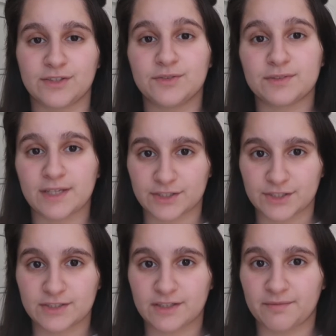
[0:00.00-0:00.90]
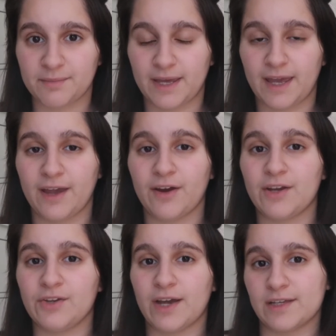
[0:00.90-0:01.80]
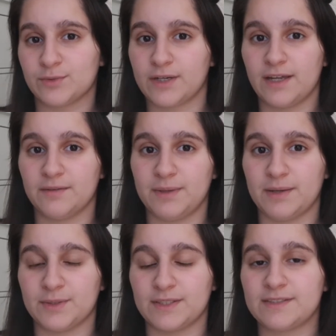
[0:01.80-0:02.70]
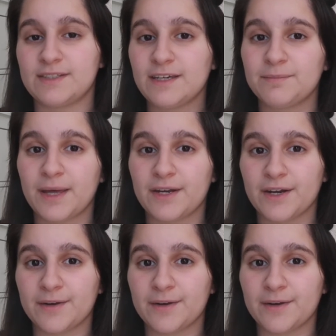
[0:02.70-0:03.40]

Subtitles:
2 sections of my hair and you guys will kind of be able to see it better.